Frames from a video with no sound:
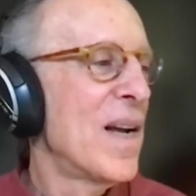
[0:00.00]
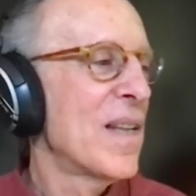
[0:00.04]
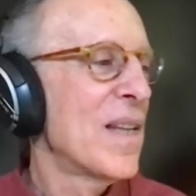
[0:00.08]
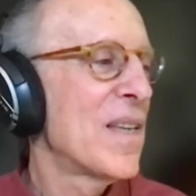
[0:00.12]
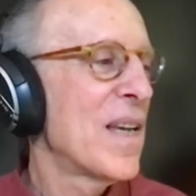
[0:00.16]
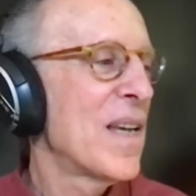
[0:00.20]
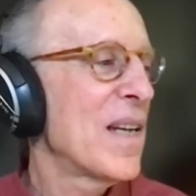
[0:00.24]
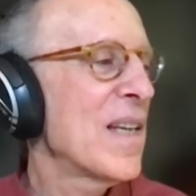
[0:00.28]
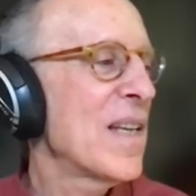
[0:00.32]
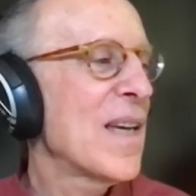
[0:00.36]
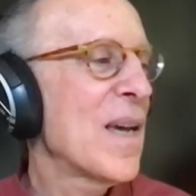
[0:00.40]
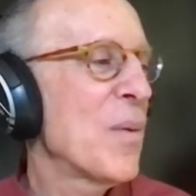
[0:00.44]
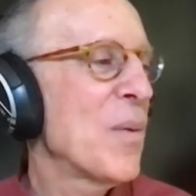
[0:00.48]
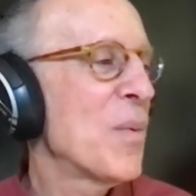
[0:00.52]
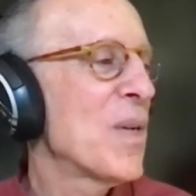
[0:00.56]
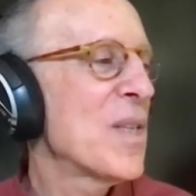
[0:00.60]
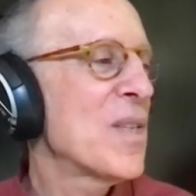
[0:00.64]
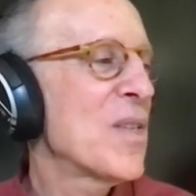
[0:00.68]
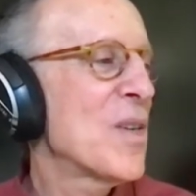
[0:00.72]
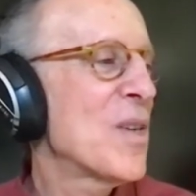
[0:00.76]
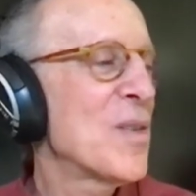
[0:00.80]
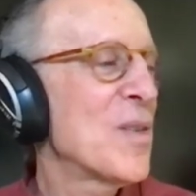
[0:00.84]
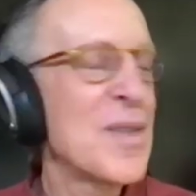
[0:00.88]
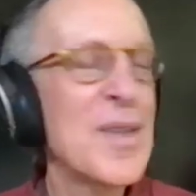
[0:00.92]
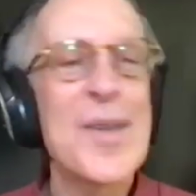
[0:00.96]
Danny, can we
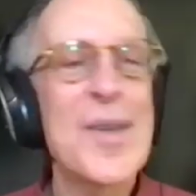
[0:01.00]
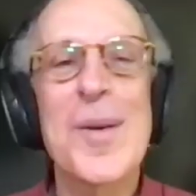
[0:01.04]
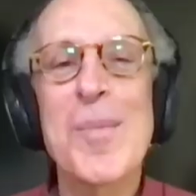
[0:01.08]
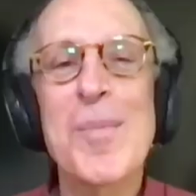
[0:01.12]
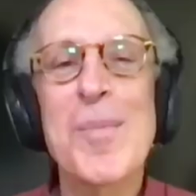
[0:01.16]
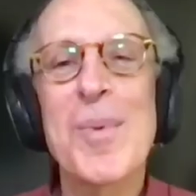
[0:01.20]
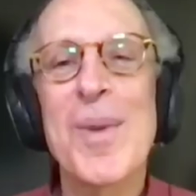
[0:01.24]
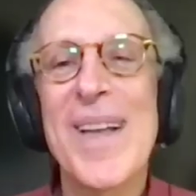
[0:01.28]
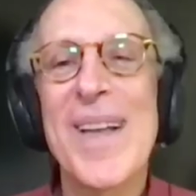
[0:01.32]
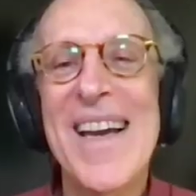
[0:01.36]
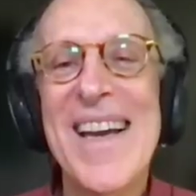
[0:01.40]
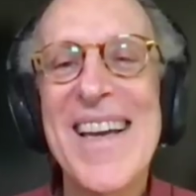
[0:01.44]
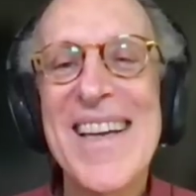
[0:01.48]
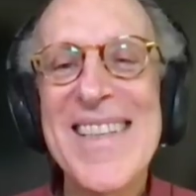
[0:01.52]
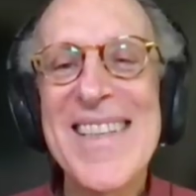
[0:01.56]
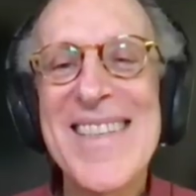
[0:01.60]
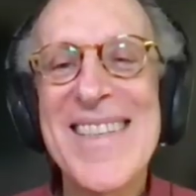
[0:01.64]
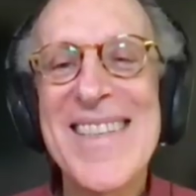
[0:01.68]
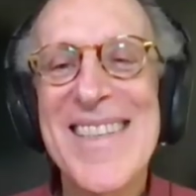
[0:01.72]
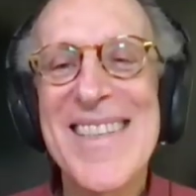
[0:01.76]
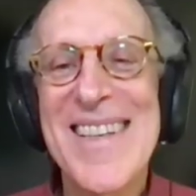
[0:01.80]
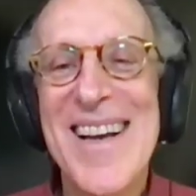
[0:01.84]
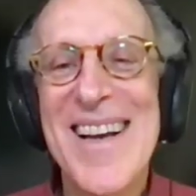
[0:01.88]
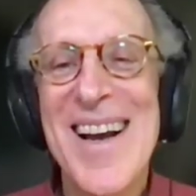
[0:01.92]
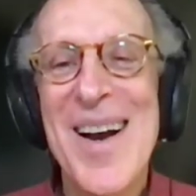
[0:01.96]
turn to your
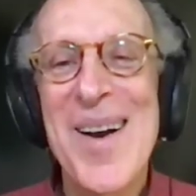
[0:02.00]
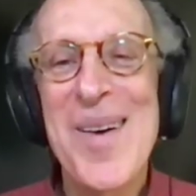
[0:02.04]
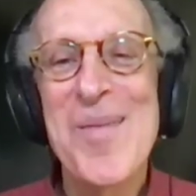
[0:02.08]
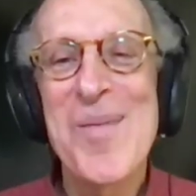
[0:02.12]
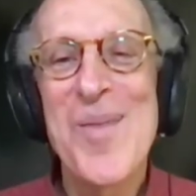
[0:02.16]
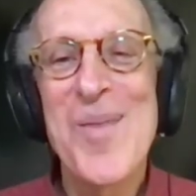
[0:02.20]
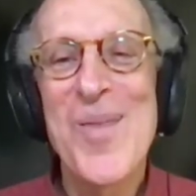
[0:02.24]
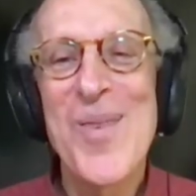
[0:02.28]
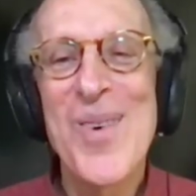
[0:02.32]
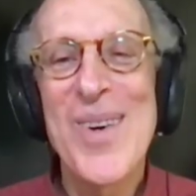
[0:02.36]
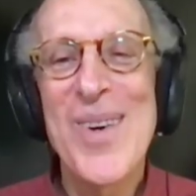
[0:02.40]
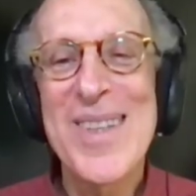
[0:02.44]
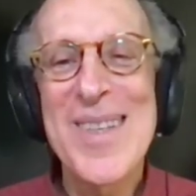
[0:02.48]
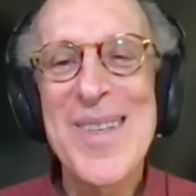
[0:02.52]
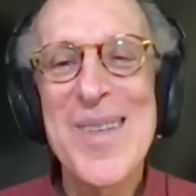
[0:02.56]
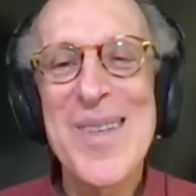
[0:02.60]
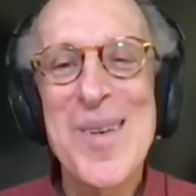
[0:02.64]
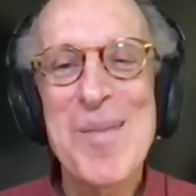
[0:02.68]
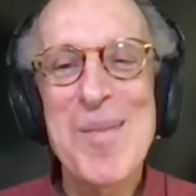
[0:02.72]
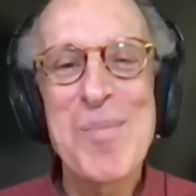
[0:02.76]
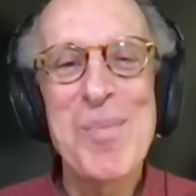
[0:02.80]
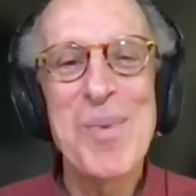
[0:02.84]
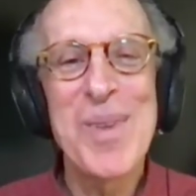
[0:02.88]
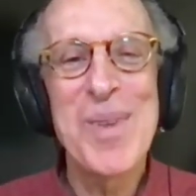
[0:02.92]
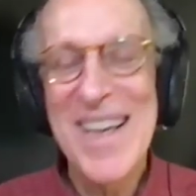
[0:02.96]
place? What's
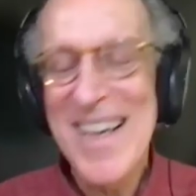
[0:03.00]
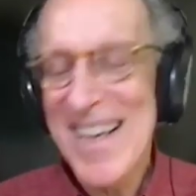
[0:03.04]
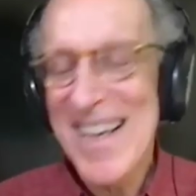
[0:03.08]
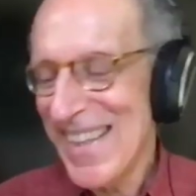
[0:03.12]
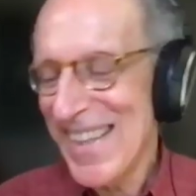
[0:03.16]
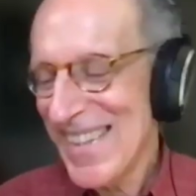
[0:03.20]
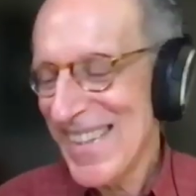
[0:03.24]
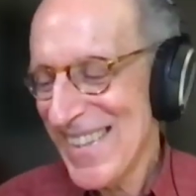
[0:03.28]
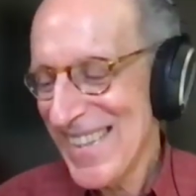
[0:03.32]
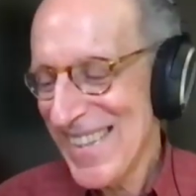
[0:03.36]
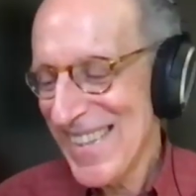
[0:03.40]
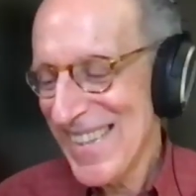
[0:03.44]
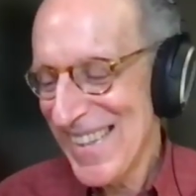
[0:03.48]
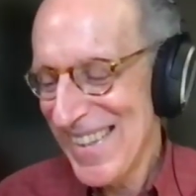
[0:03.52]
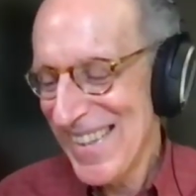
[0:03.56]
your place?